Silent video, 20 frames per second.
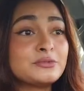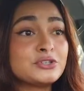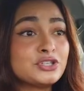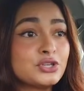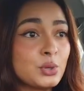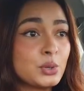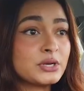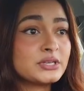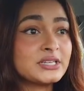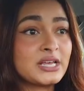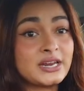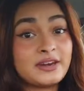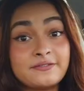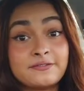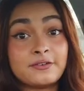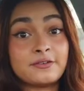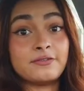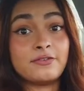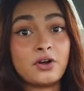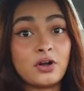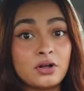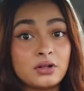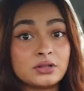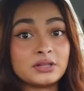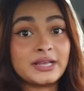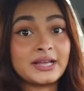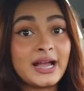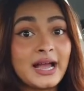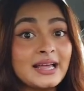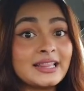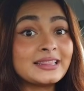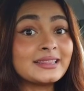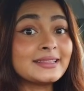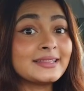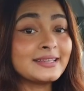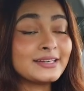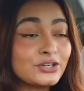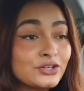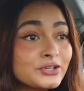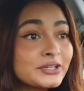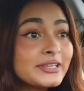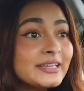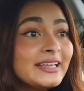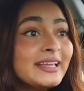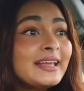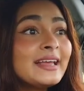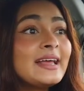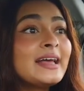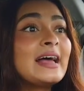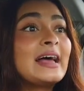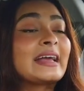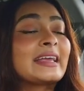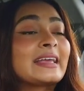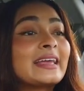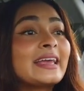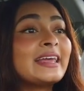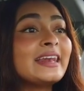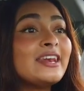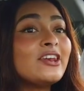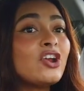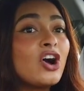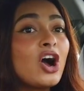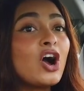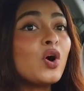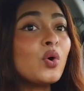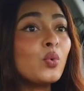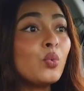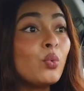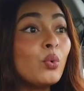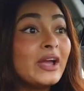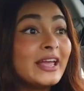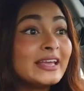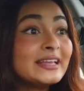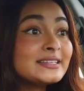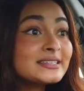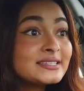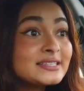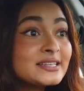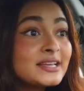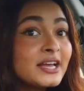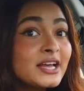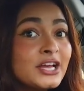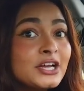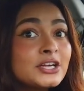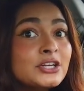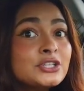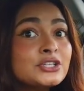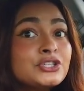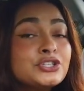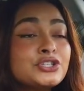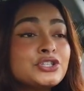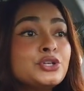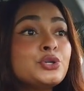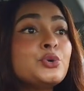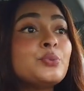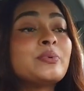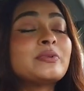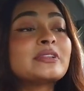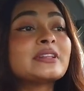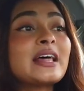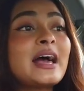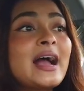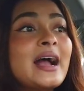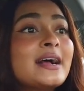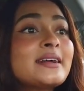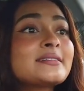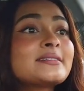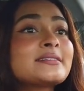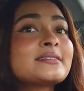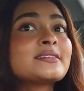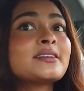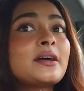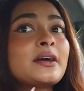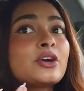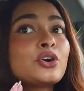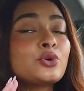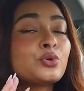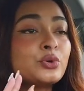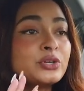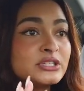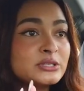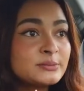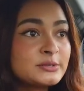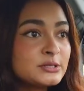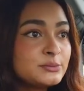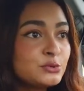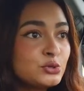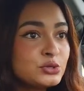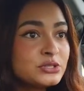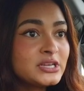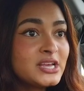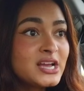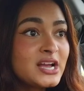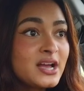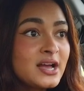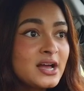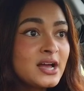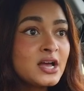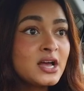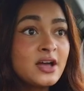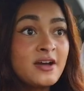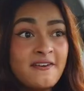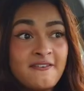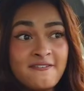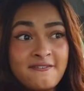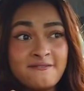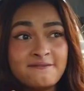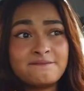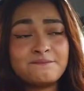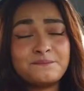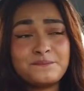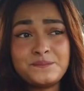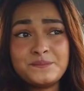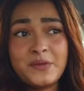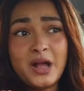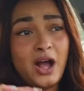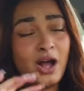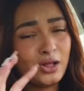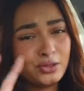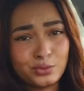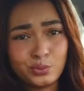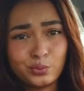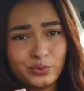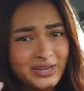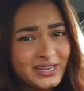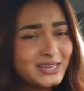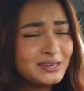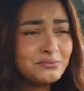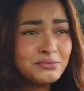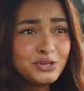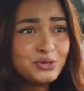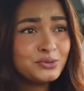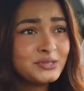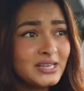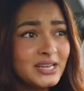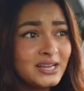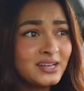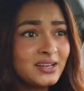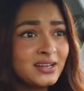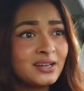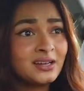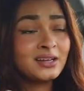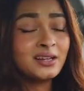I'm so excited for fall. Like, I literally cannot wait to blast Christmas music, Halloween music,